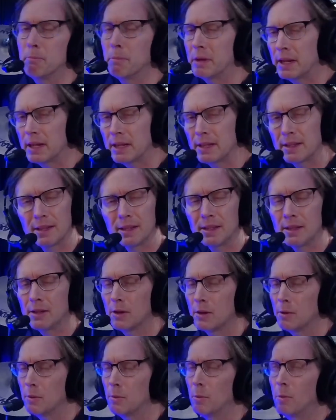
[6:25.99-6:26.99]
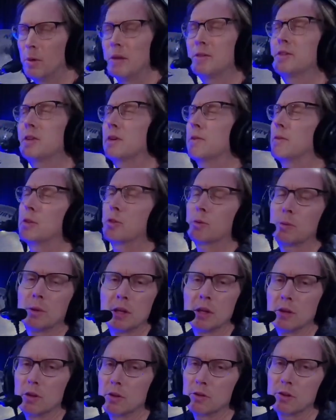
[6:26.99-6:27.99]
But once every 3
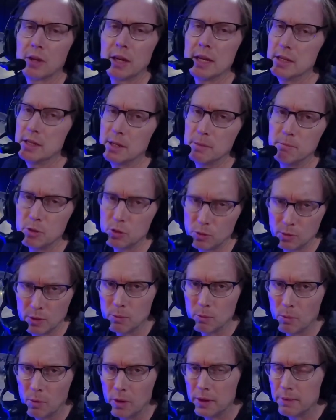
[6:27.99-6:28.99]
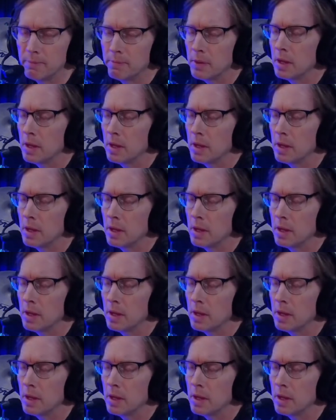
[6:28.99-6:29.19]
years, I end up doing one.